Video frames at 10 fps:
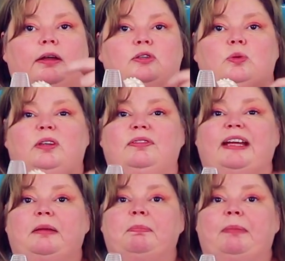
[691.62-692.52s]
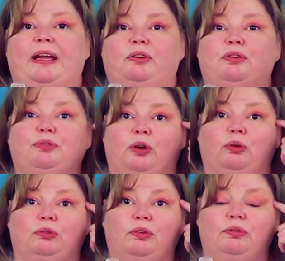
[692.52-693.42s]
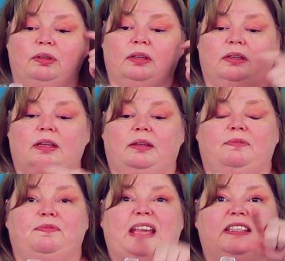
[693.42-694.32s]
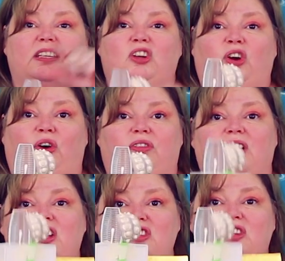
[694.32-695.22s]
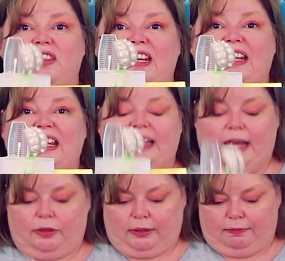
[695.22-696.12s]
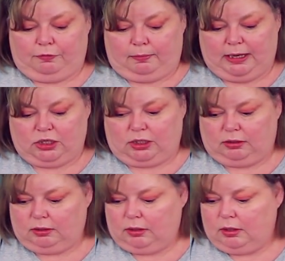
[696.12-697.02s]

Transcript: sort of like microphone facing the earth so that it can gather information.